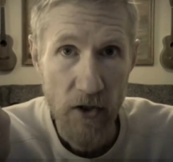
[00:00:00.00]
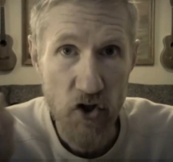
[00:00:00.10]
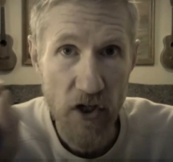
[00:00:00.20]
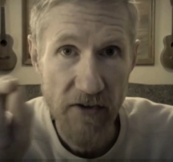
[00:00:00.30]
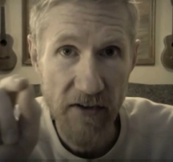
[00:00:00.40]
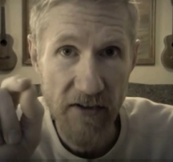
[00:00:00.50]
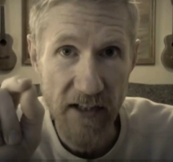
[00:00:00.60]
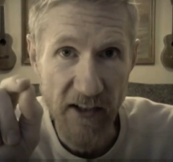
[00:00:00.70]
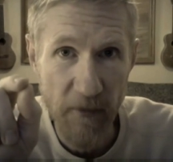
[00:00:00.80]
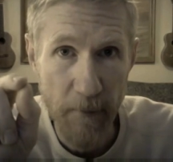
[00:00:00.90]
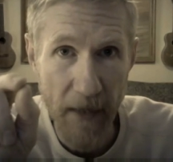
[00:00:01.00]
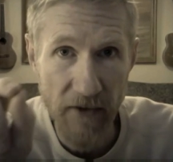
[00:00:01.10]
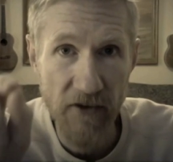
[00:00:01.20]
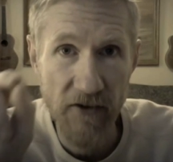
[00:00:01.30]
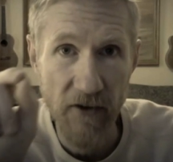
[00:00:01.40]
Jesus
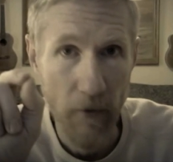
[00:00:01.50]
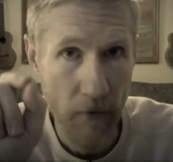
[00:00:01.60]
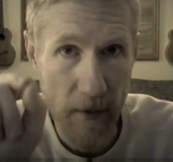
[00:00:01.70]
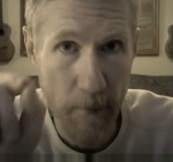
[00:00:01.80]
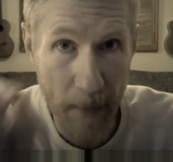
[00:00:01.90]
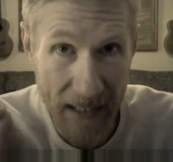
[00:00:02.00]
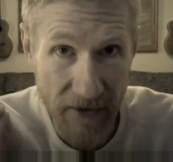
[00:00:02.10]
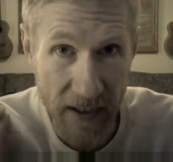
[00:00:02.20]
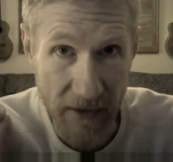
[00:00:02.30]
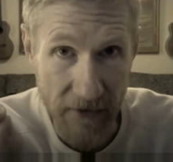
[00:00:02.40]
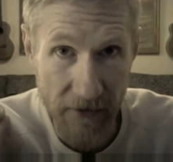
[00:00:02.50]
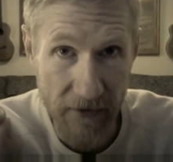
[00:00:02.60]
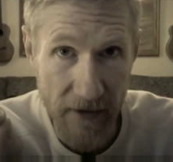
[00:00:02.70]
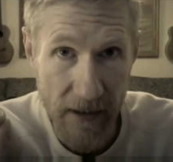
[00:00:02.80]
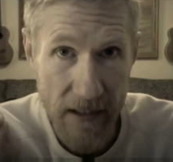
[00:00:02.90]
expects
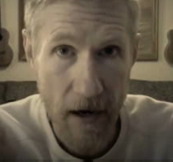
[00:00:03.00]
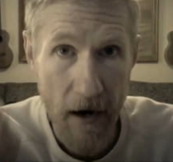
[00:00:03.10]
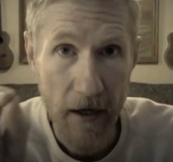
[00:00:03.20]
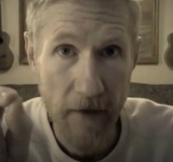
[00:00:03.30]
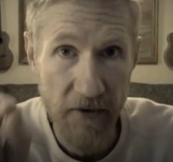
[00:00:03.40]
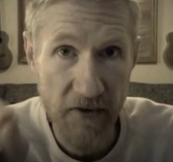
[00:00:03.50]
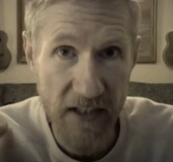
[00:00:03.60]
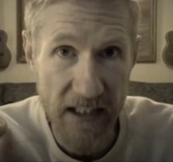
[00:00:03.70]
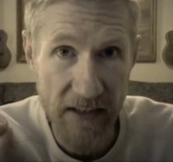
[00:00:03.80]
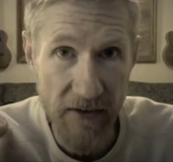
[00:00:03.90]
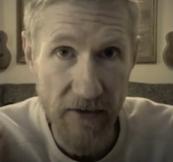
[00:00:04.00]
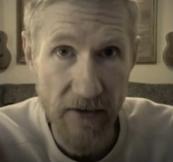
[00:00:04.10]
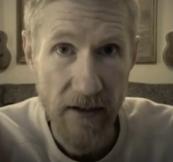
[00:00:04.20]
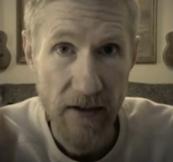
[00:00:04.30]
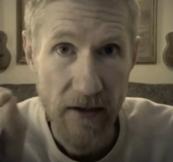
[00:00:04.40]
repentance of
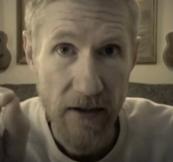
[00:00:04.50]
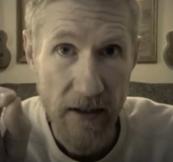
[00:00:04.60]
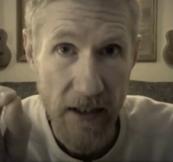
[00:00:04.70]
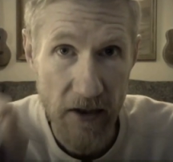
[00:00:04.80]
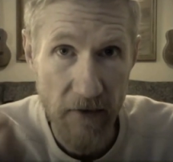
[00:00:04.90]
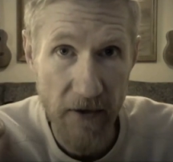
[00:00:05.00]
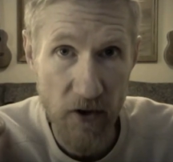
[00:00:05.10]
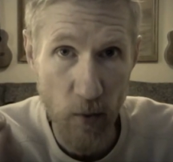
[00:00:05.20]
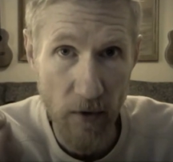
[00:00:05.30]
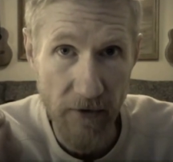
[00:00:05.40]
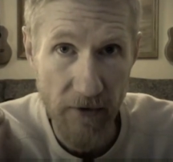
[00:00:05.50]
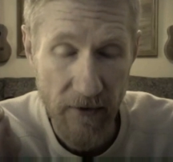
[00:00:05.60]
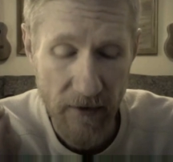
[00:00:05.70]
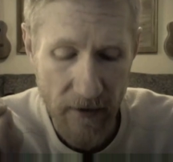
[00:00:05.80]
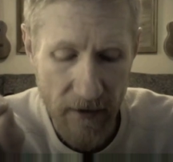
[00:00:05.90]
cities,
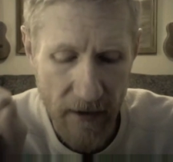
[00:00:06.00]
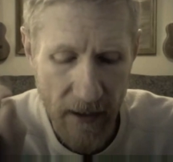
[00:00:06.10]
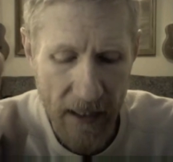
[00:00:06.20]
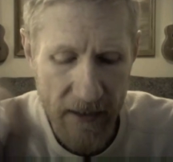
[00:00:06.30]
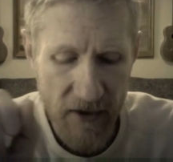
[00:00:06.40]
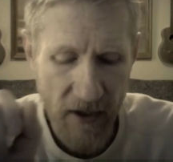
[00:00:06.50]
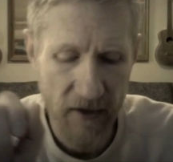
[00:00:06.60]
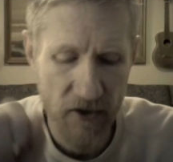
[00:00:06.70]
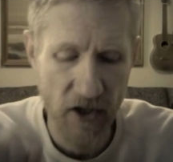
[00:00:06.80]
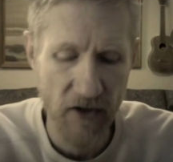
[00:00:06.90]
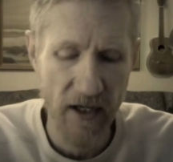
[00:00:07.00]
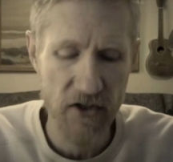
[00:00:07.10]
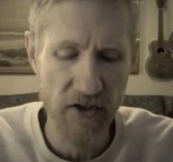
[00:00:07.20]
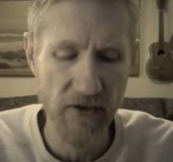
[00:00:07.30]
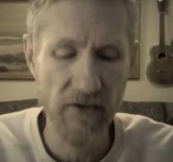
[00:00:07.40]
individuals, and entire
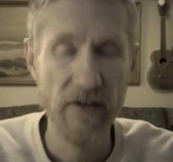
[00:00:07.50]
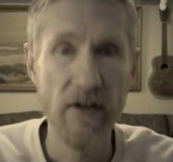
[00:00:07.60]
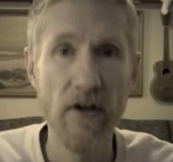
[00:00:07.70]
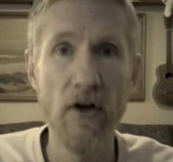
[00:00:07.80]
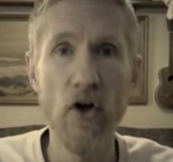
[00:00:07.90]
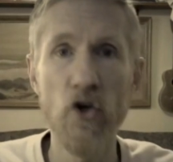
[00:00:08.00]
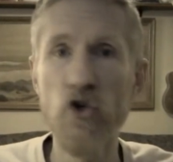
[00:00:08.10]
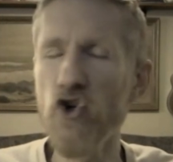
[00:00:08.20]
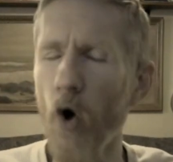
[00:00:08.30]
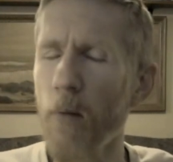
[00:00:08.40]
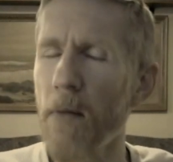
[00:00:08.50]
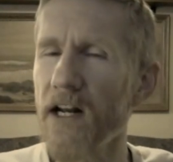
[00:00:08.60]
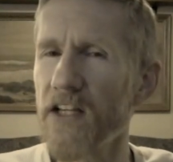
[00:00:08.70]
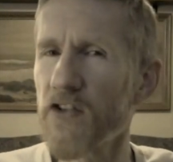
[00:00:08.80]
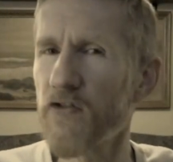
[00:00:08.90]
generations.
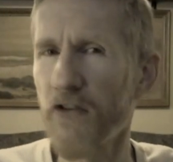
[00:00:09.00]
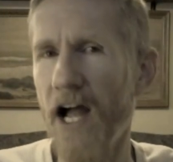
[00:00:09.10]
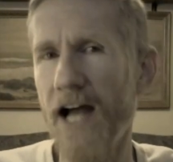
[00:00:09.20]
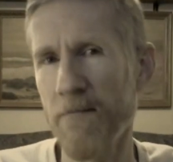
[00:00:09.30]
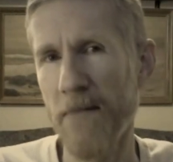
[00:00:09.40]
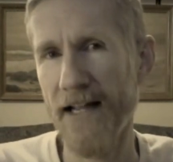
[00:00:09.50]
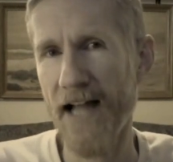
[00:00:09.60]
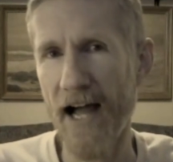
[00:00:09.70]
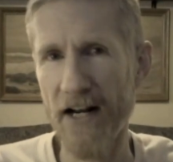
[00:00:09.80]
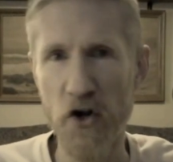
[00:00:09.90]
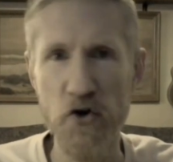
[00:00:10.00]
Nobody is forgotten by God.